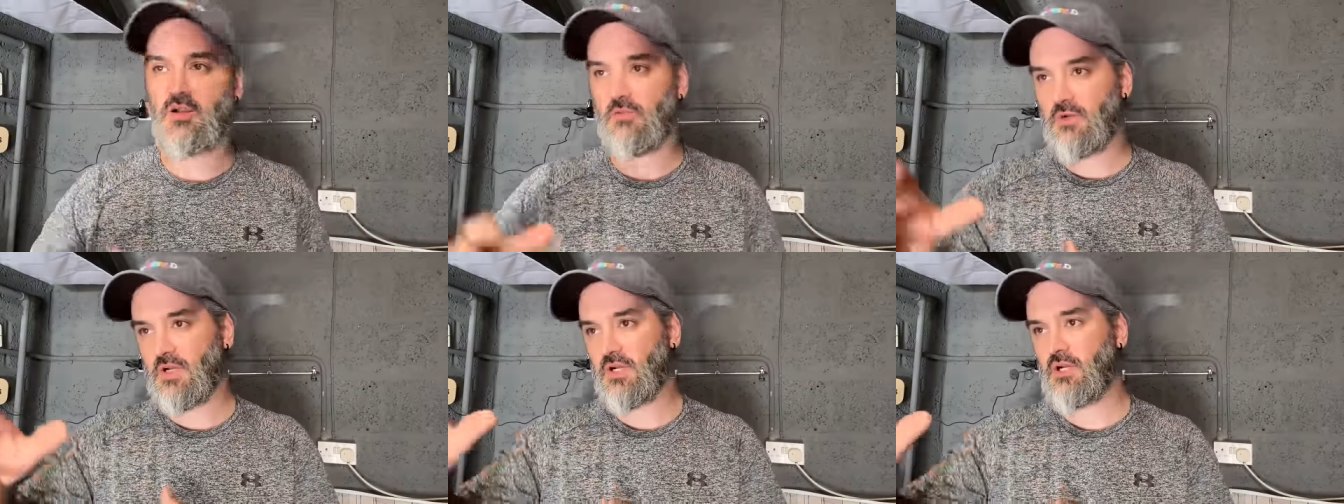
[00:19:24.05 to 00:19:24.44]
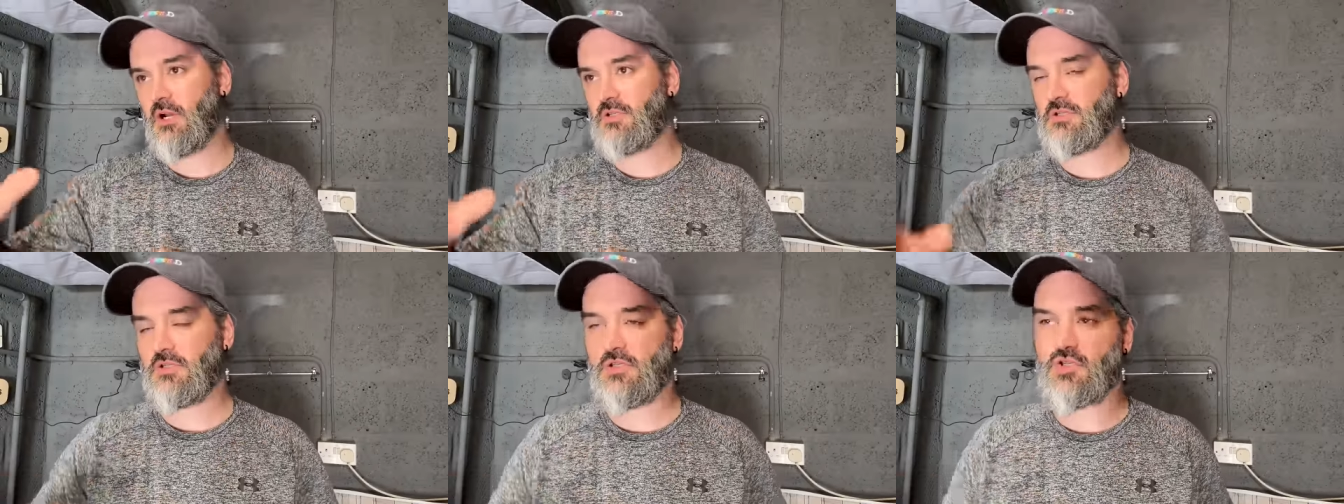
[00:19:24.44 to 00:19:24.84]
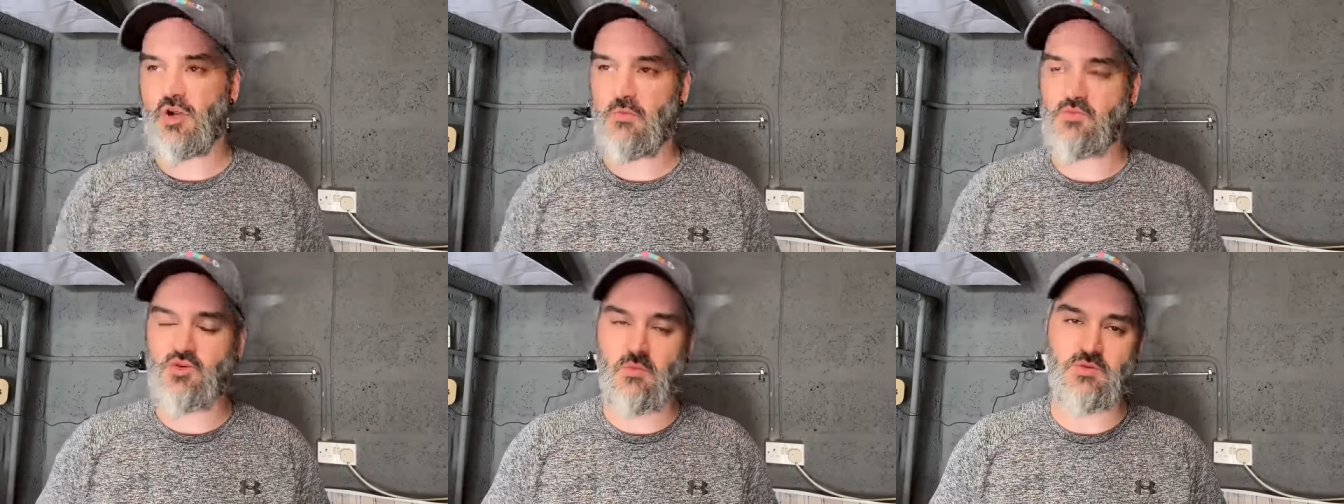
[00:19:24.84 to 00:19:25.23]
I'm going to go to the
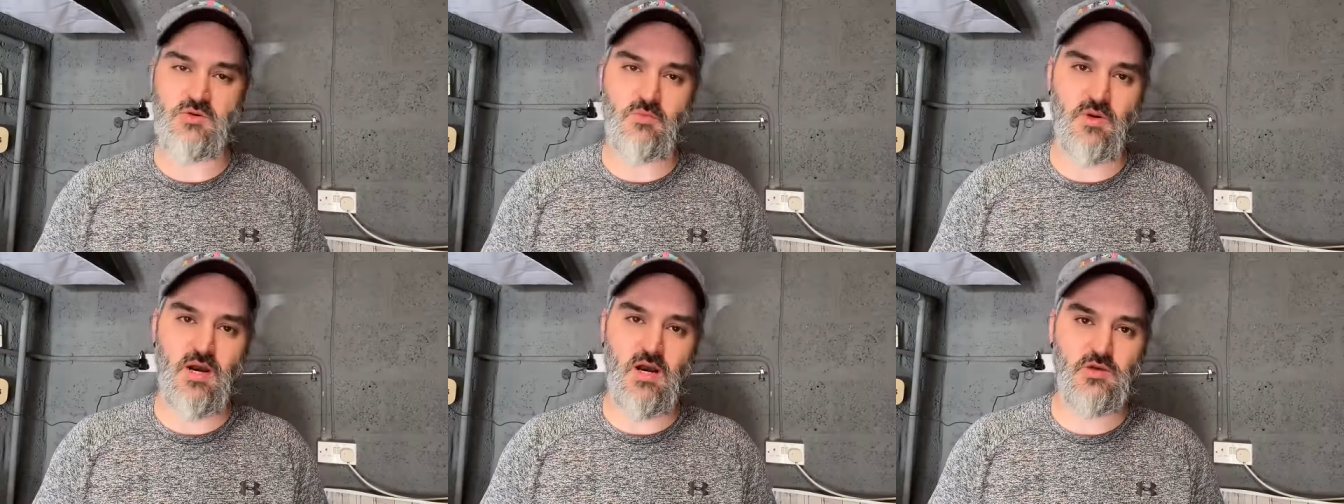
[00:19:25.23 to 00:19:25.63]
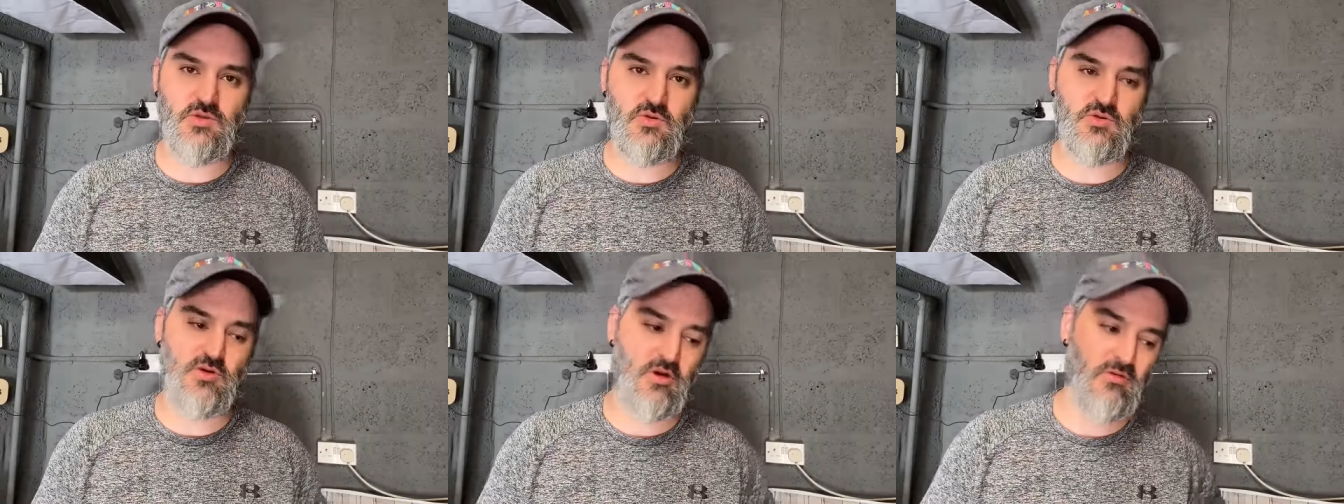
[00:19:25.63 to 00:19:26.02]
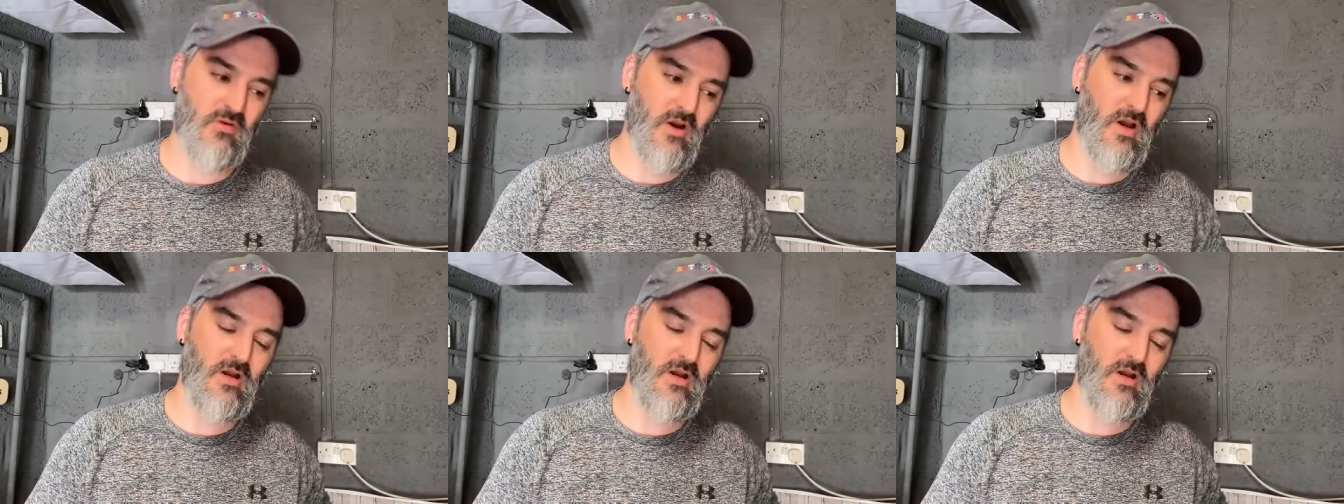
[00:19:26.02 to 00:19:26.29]
shop, drop some parcels off,